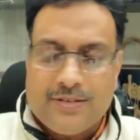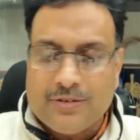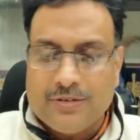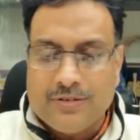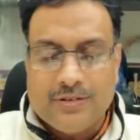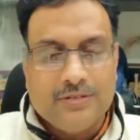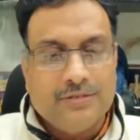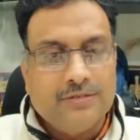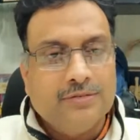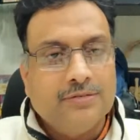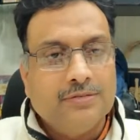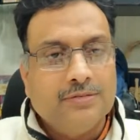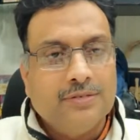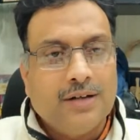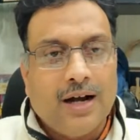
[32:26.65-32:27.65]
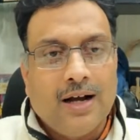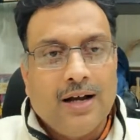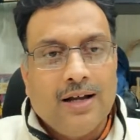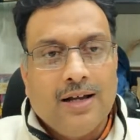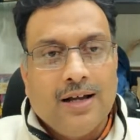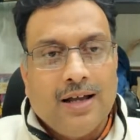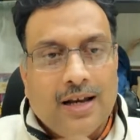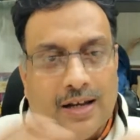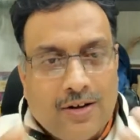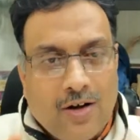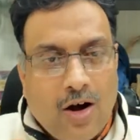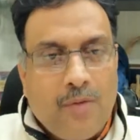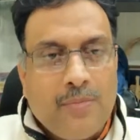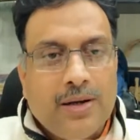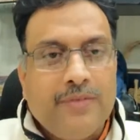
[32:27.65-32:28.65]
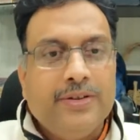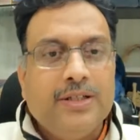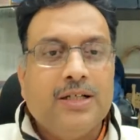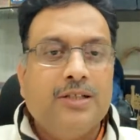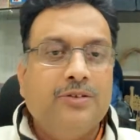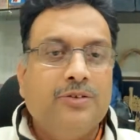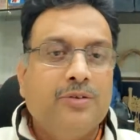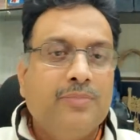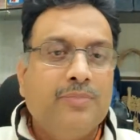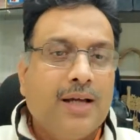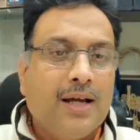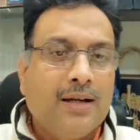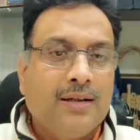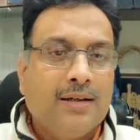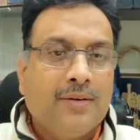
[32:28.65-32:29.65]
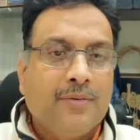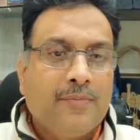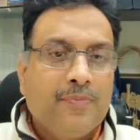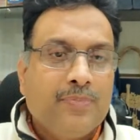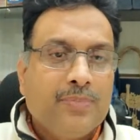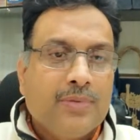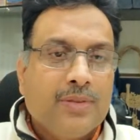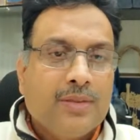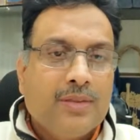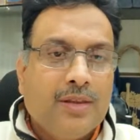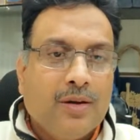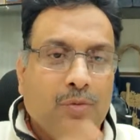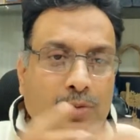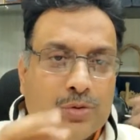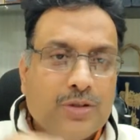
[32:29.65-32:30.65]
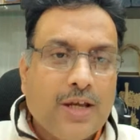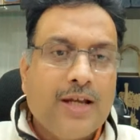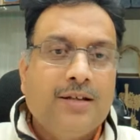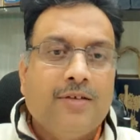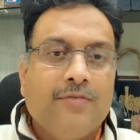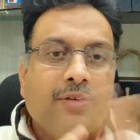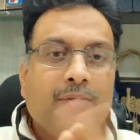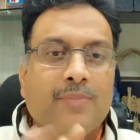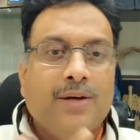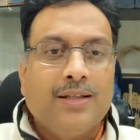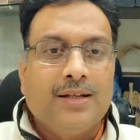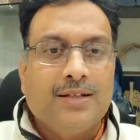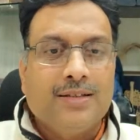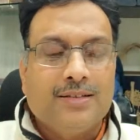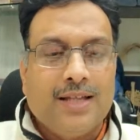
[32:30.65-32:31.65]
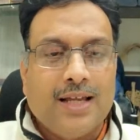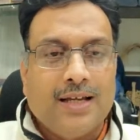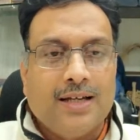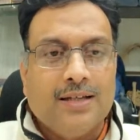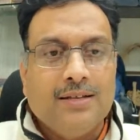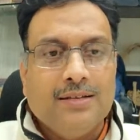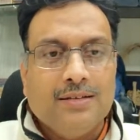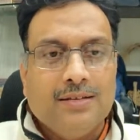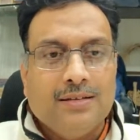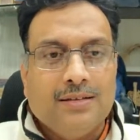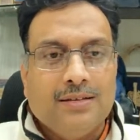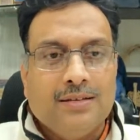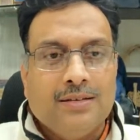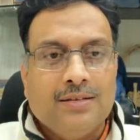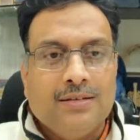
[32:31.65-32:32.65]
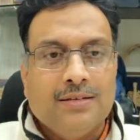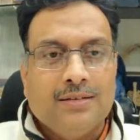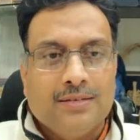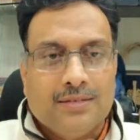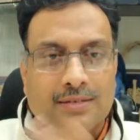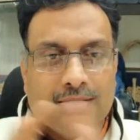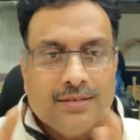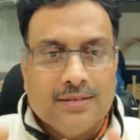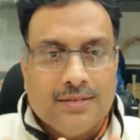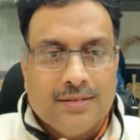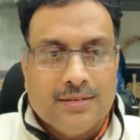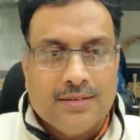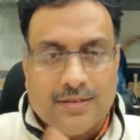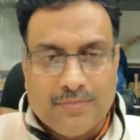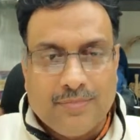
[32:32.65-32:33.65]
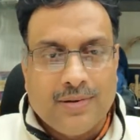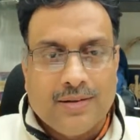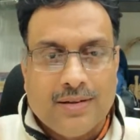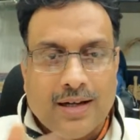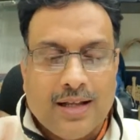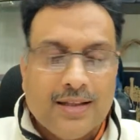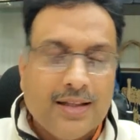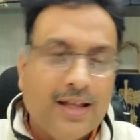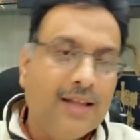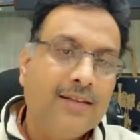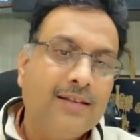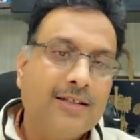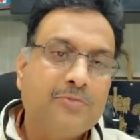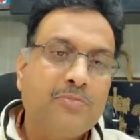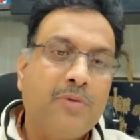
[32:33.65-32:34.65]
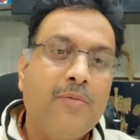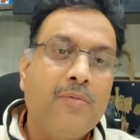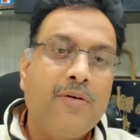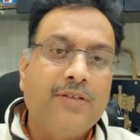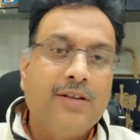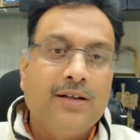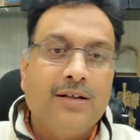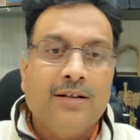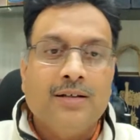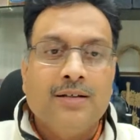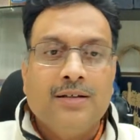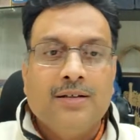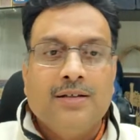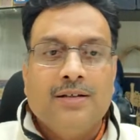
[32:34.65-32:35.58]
So normally we assume that the oocyte of the mother is taken, and the sperm of the